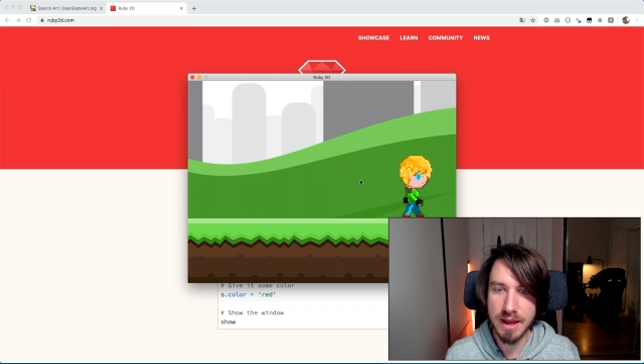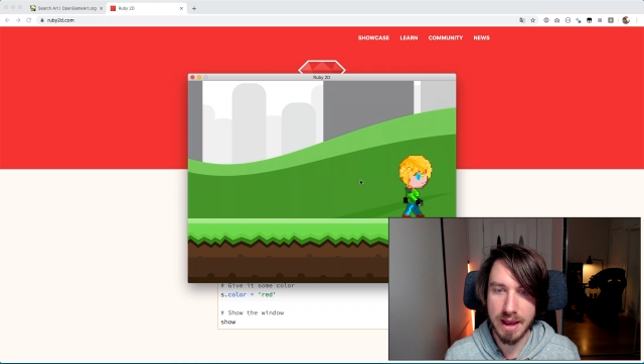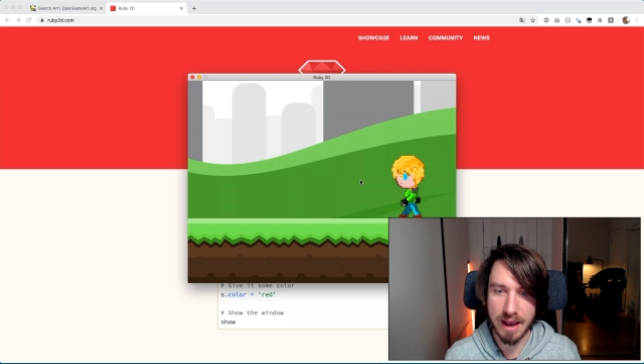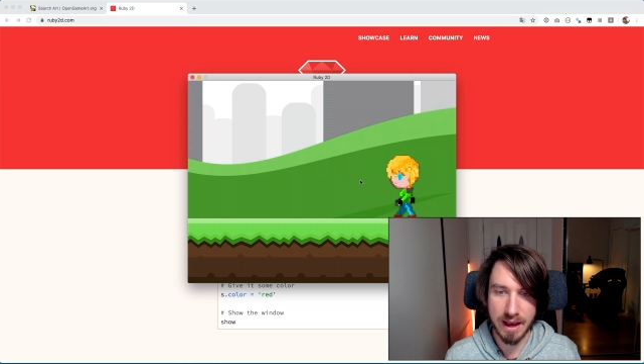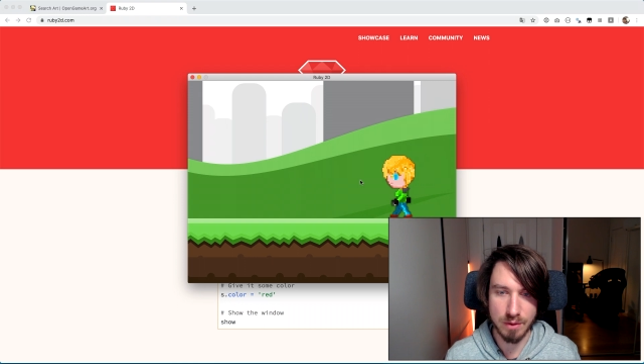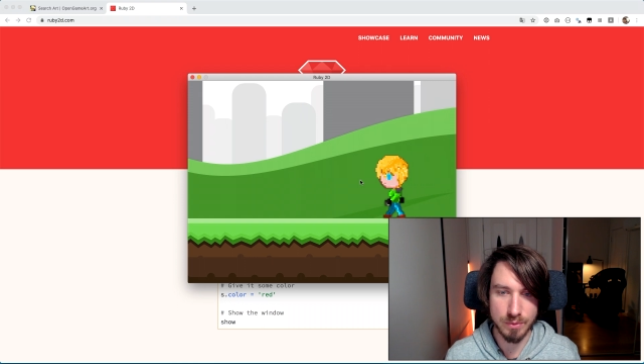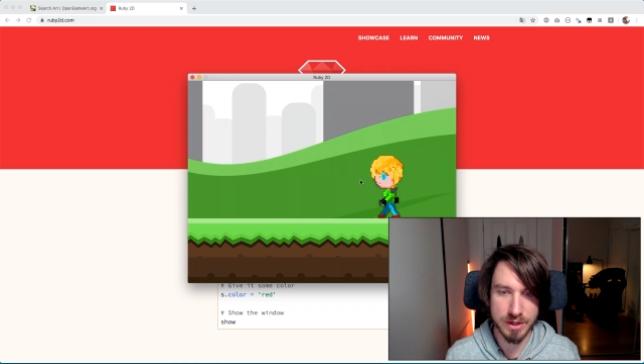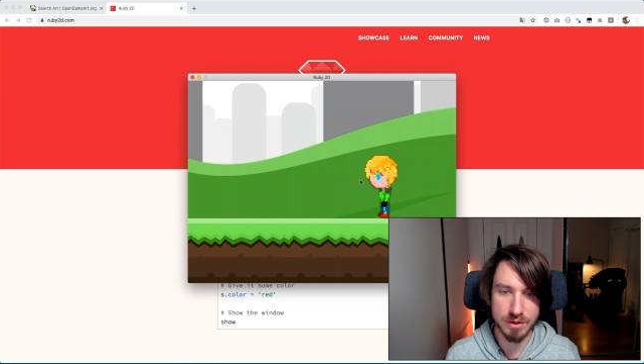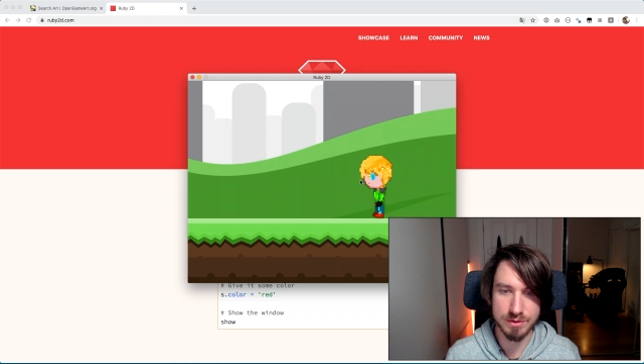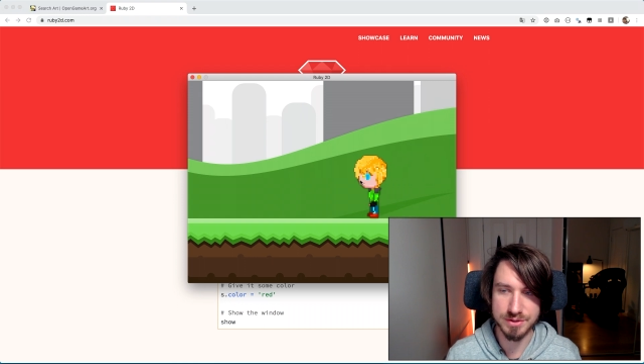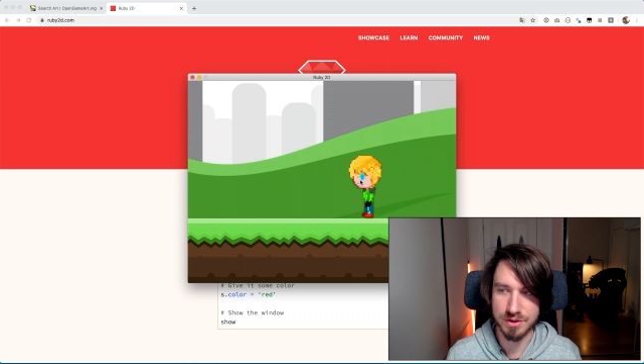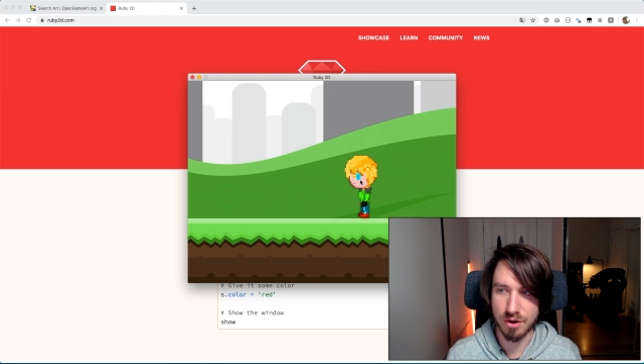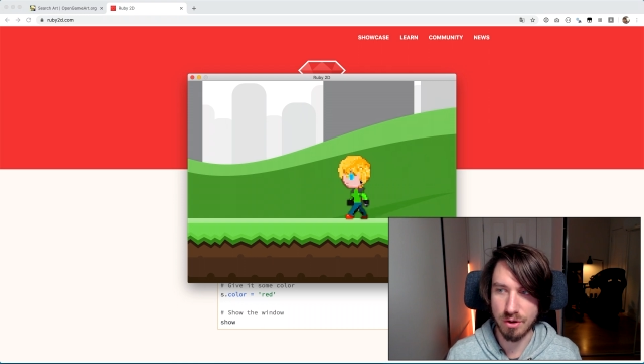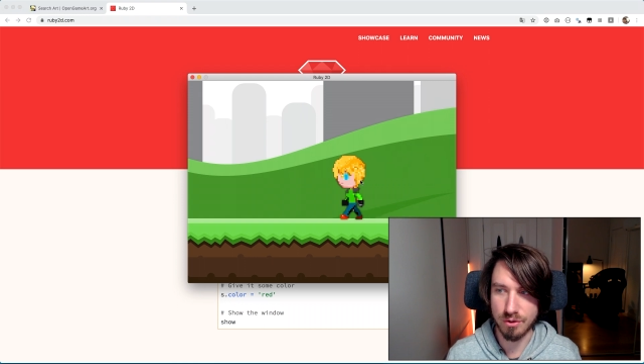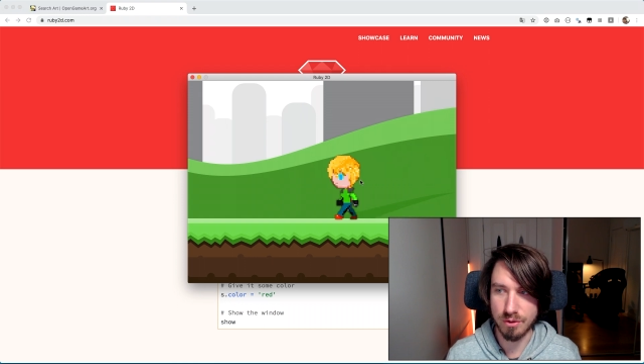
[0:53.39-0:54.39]
And we can
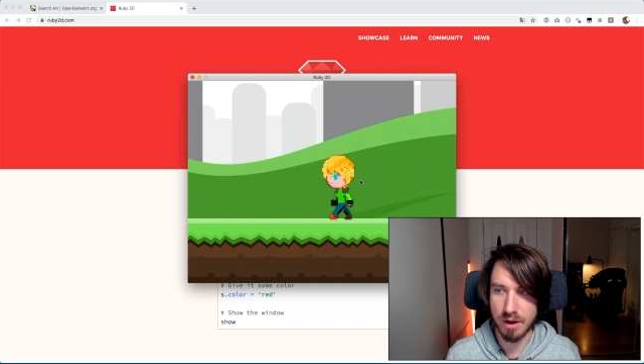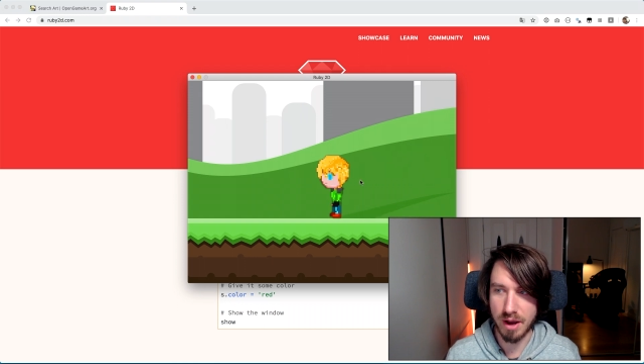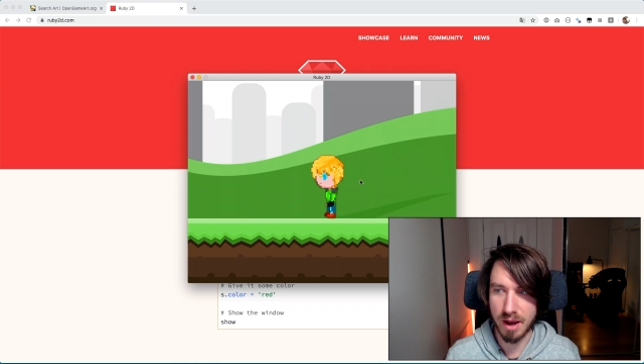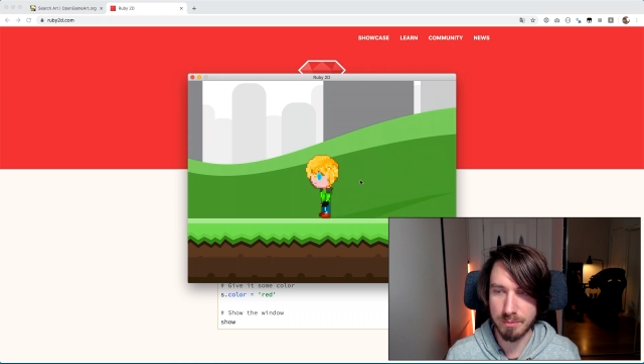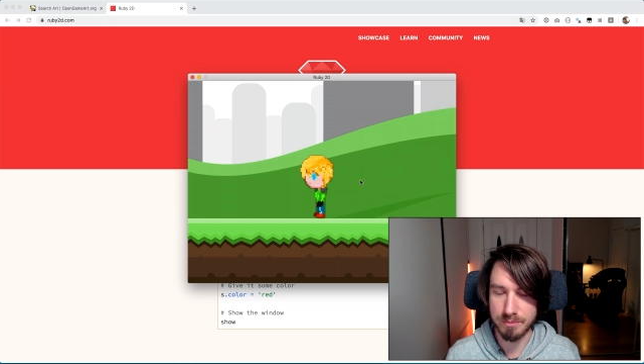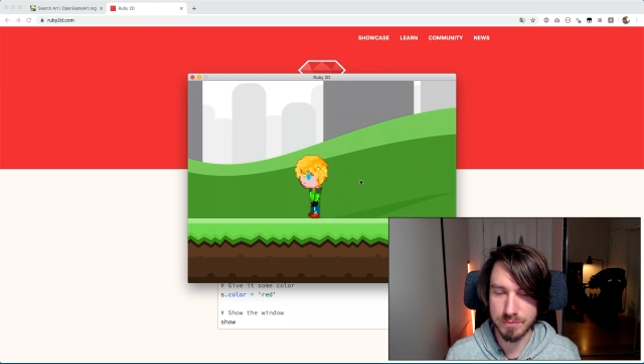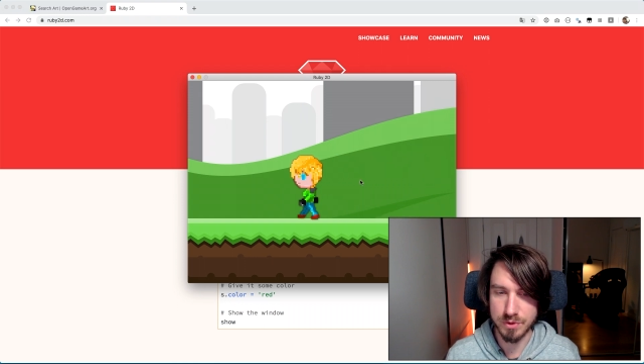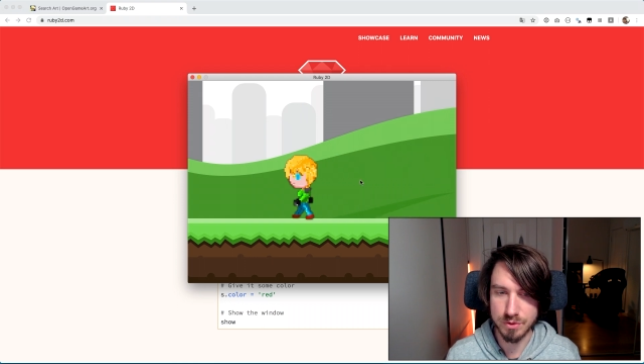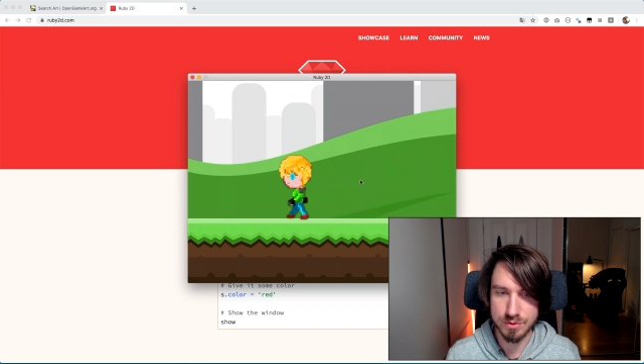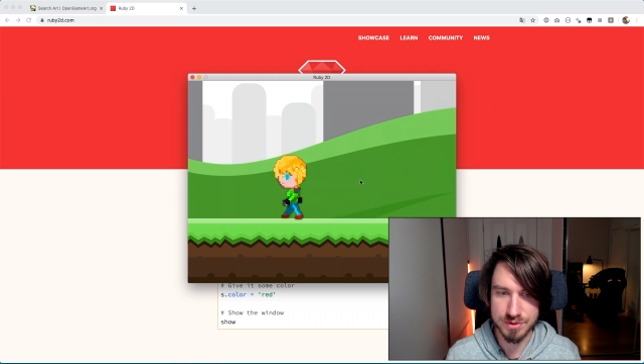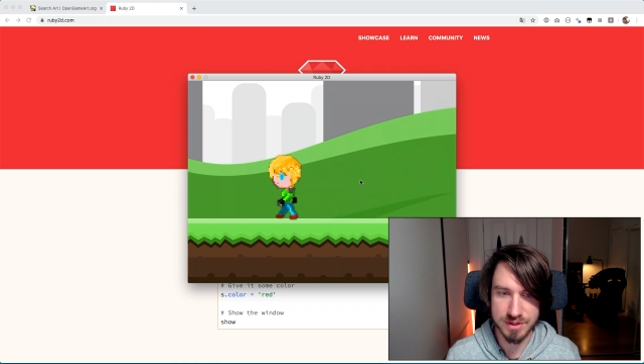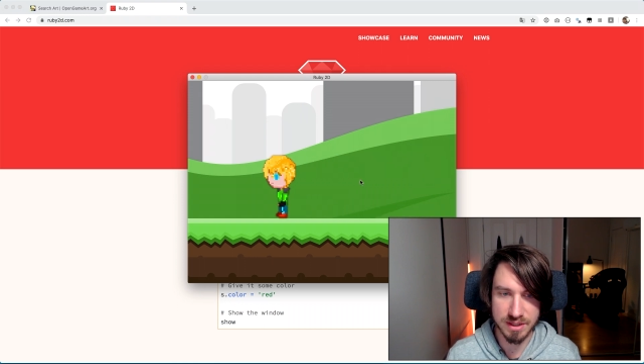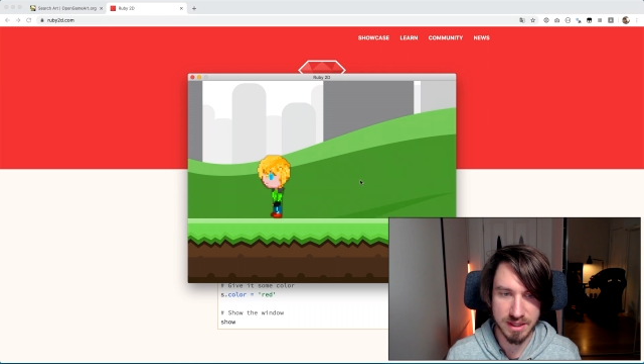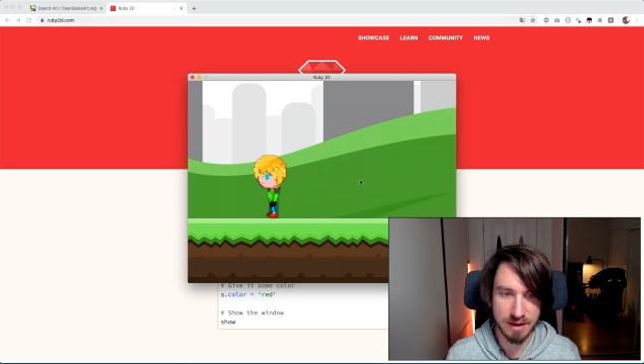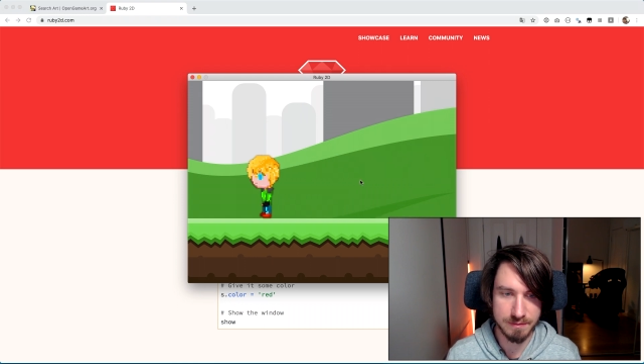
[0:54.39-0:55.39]
also
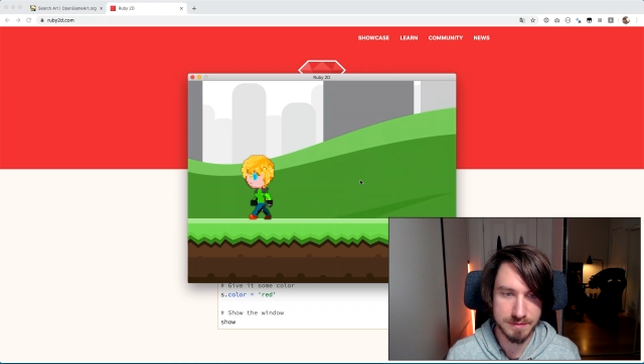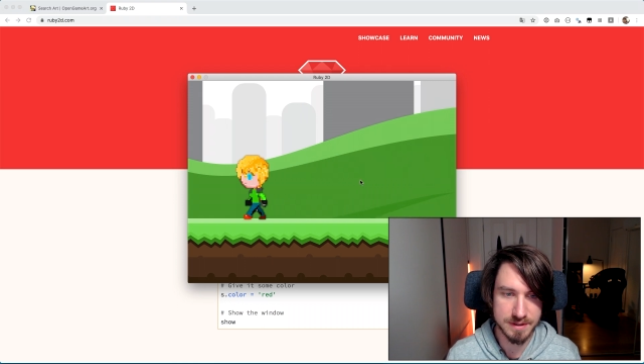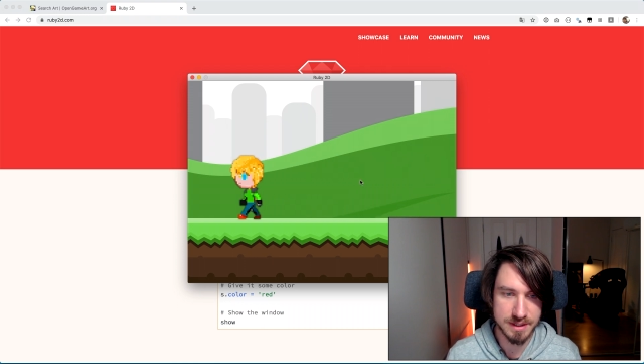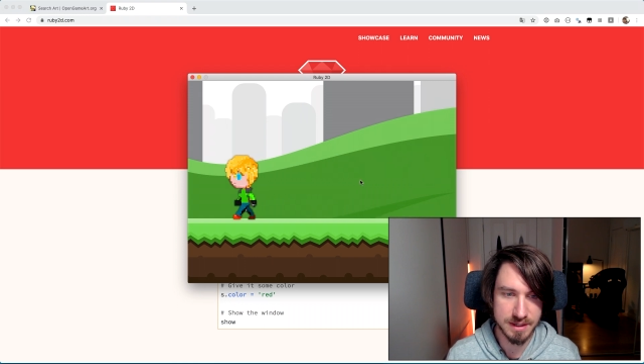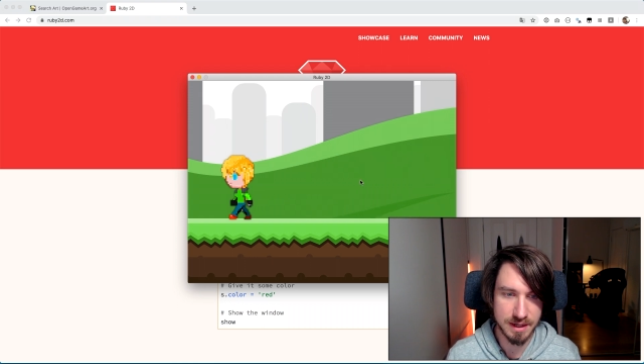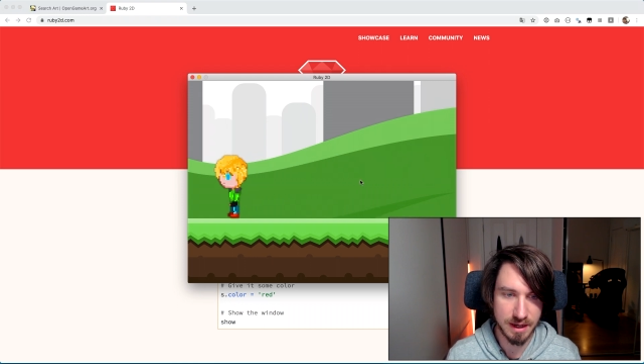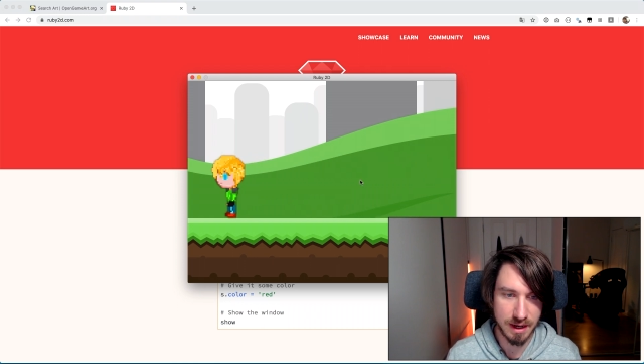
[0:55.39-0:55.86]
use the left